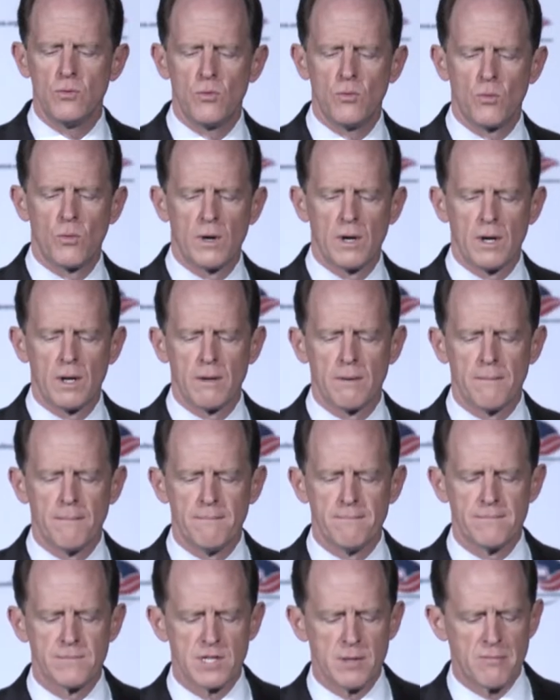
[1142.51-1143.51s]
where
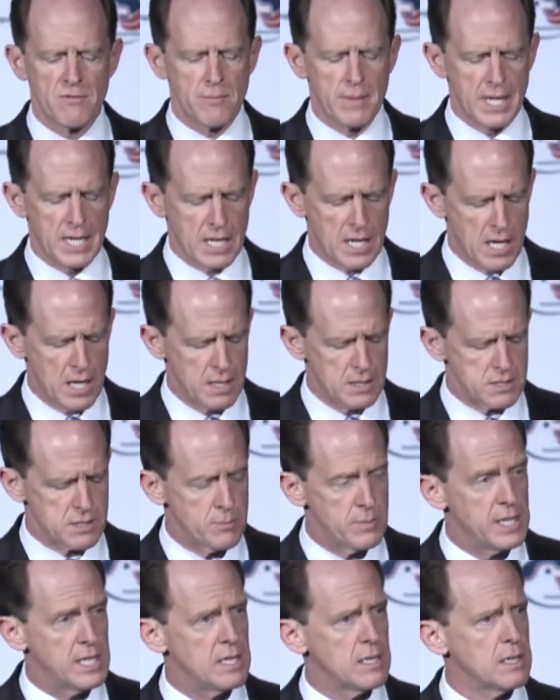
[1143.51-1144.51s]
some of my colleagues
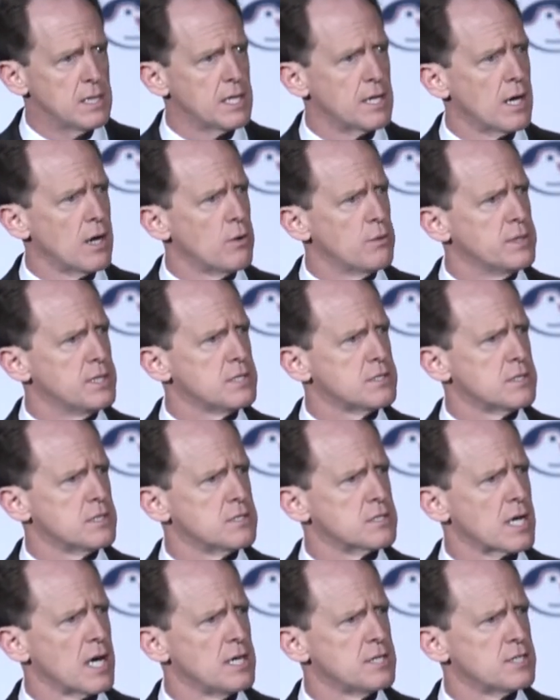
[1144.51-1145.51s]
immediately go in this
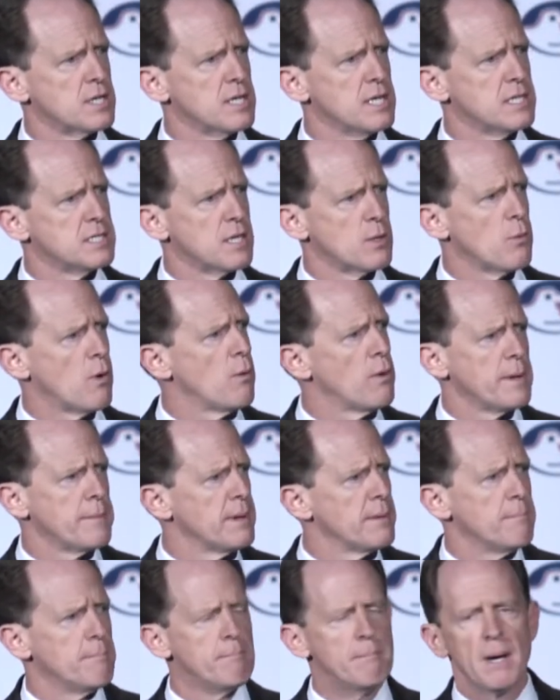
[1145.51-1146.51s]
discussion. They say, "Well, wait a
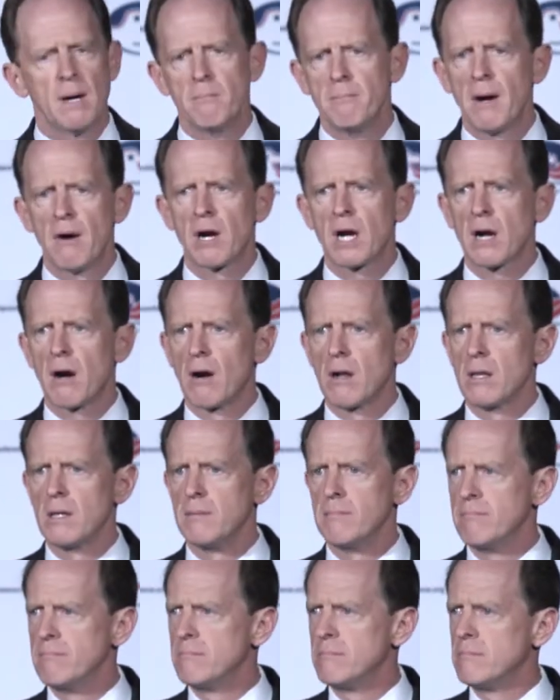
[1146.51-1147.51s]
minute, Merrick Garland.
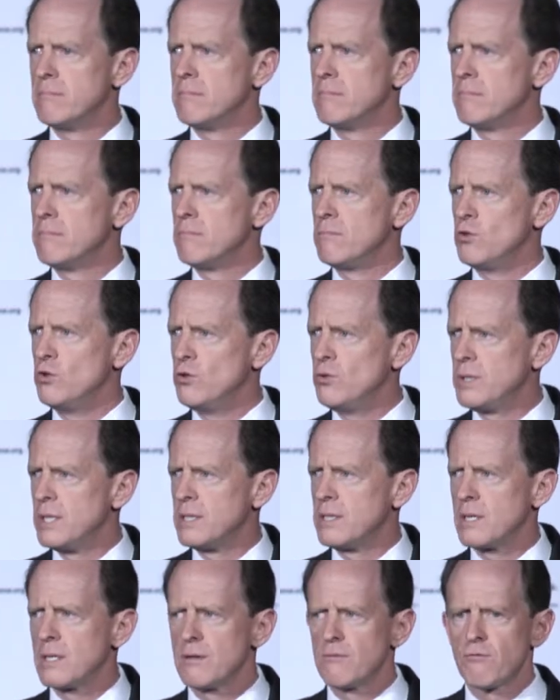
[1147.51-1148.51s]
You
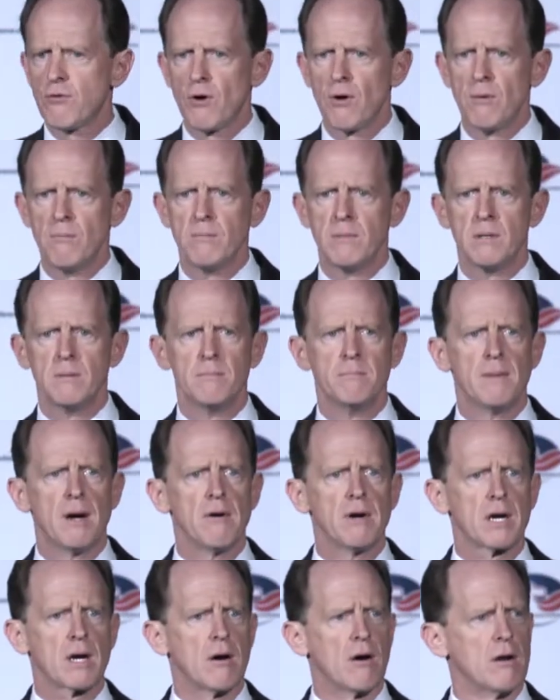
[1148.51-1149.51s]
didn't confirm
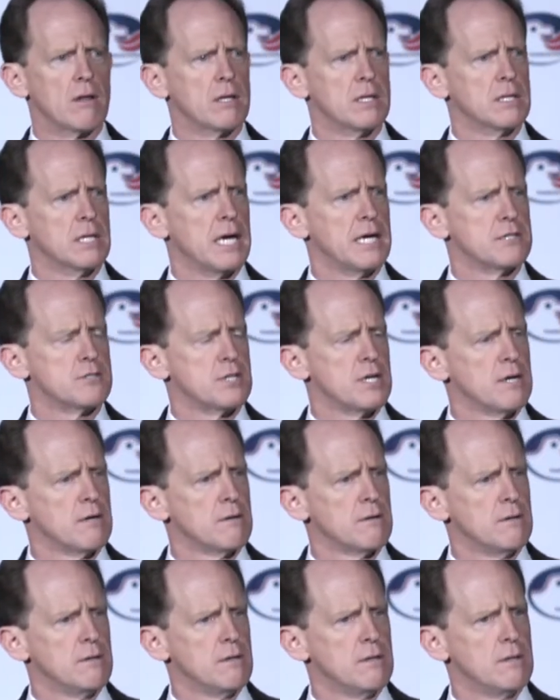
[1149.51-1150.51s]
Merrick Garland last
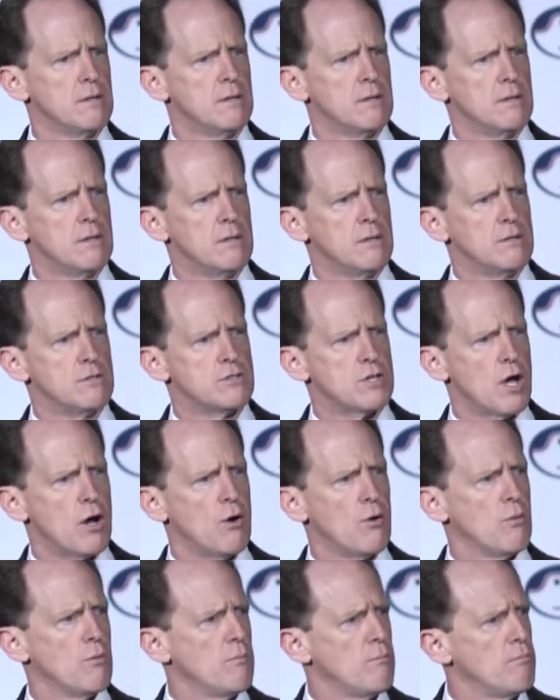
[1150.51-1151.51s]
year,
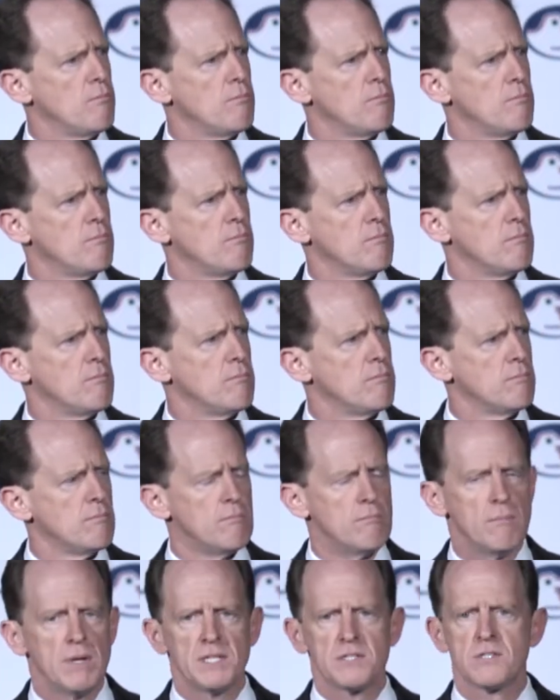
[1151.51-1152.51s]
so
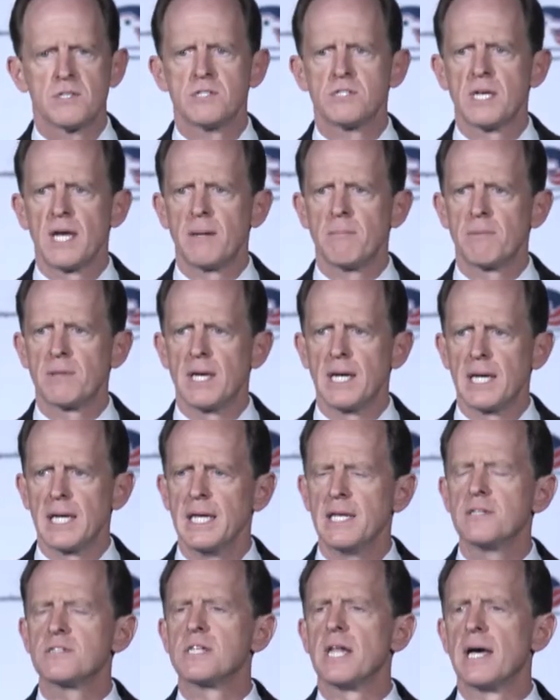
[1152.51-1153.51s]
it's the same thing."
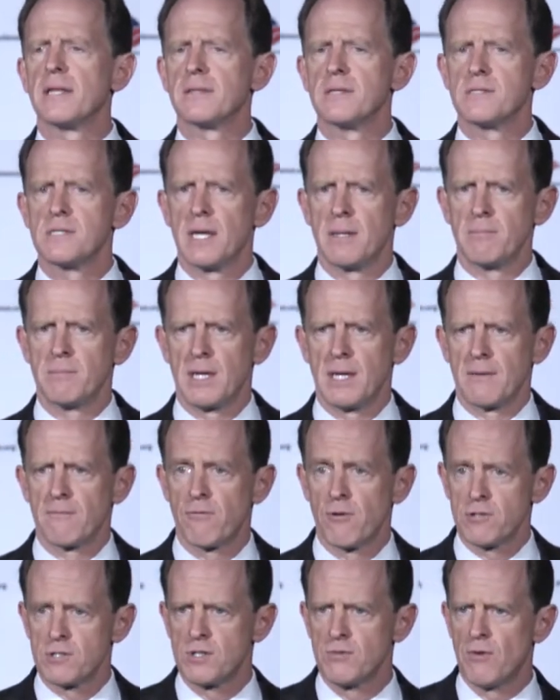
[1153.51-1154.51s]
It is not the same thing.
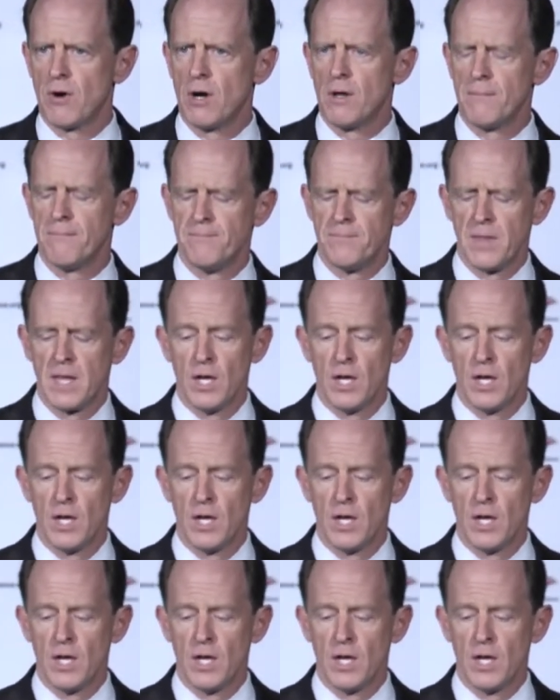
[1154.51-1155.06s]
First of all,